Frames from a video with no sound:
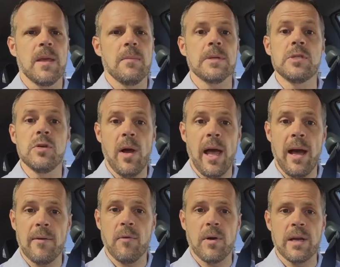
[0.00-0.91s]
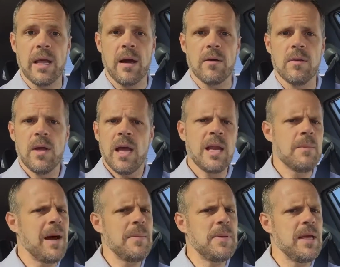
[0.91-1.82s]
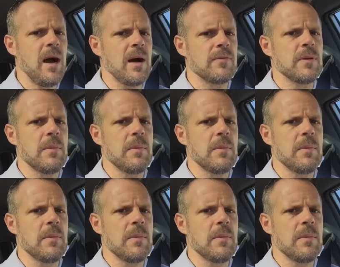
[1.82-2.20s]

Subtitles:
But you have one now. And it might be off.